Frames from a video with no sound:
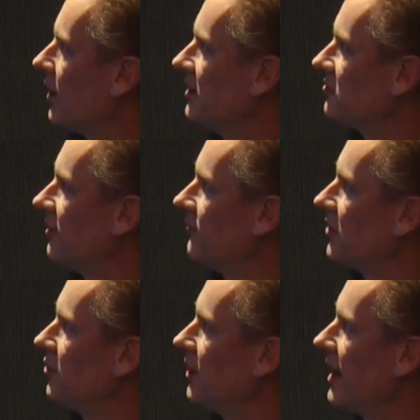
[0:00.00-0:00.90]
history of
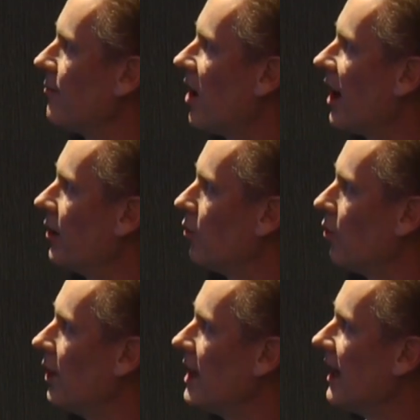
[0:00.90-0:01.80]
acute MI
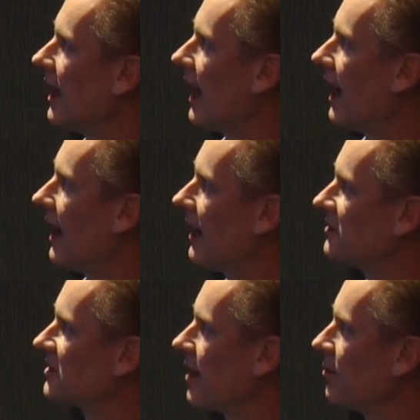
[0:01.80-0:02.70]
or
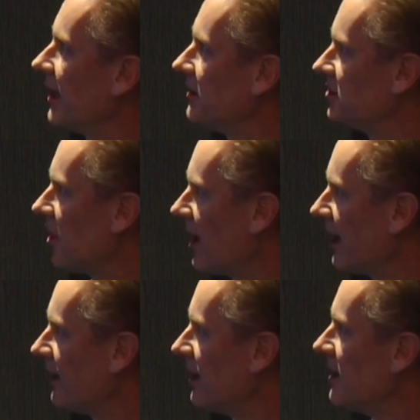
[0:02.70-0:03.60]
unstable
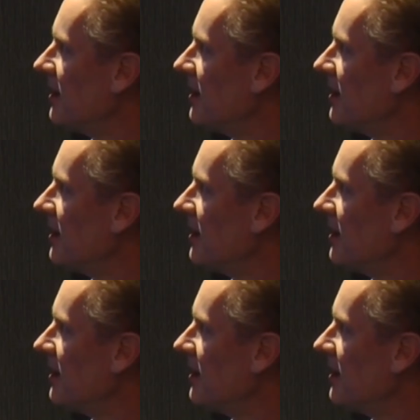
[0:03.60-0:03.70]
angina,